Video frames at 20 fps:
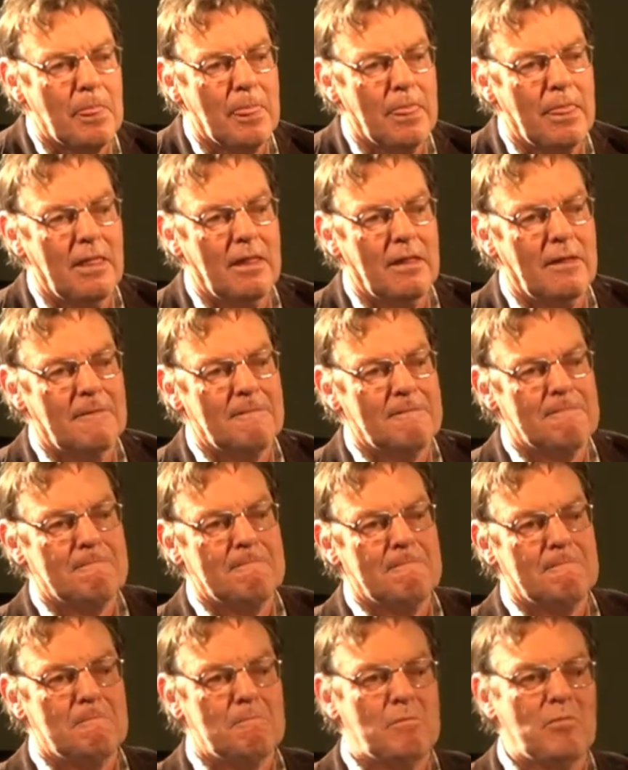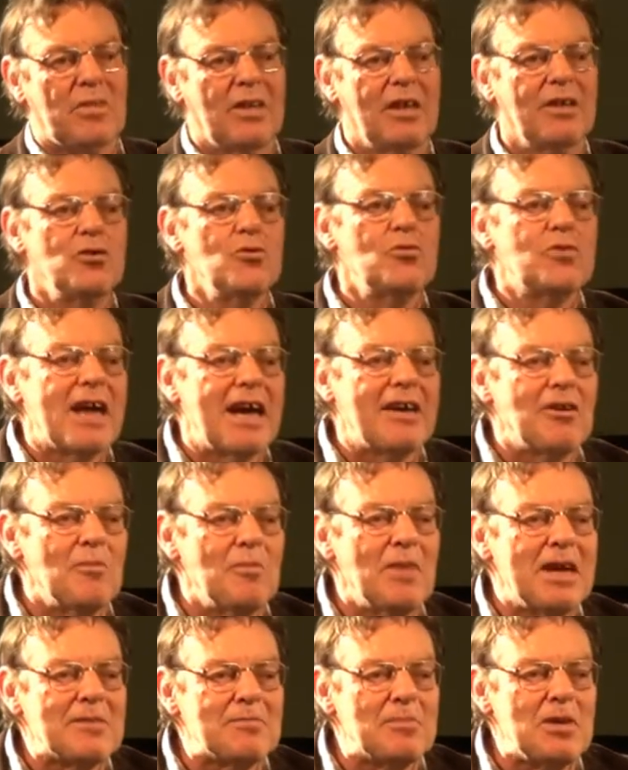because uh, you
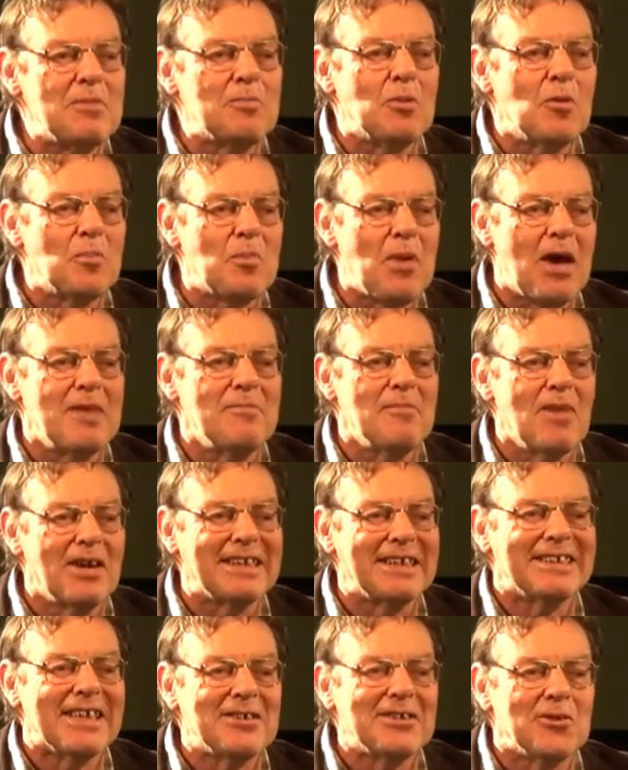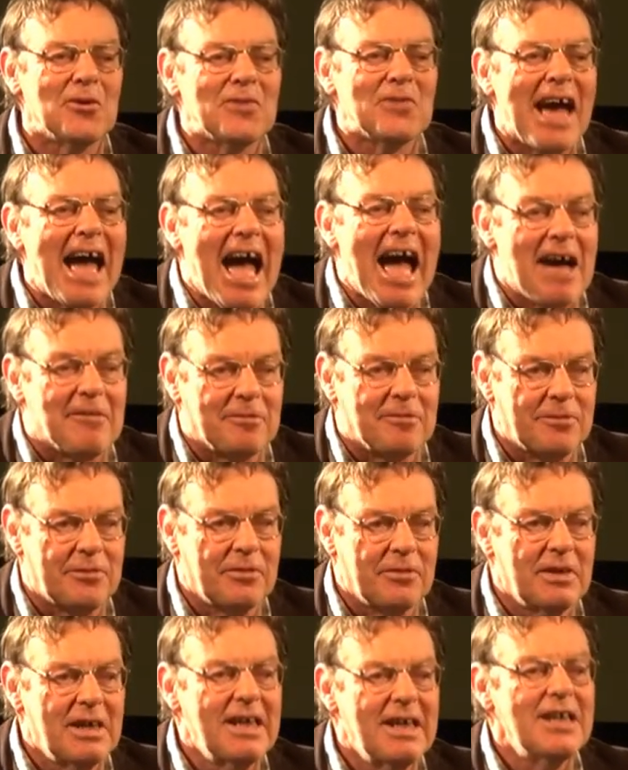cannot make people pay money they don't have.
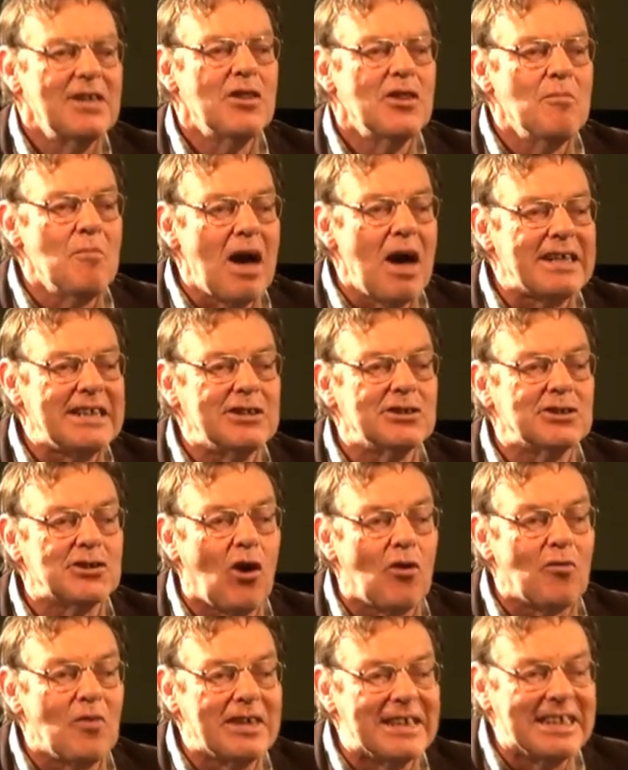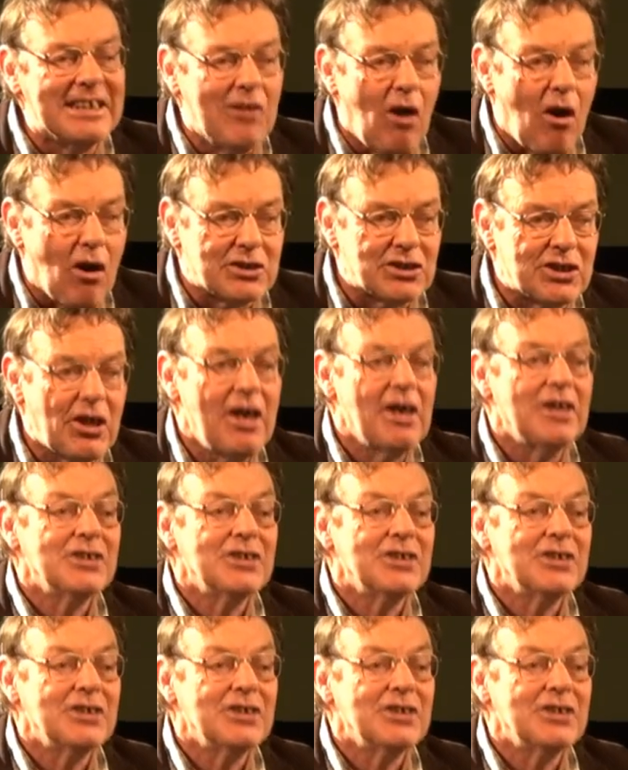The money yeah. is already lost.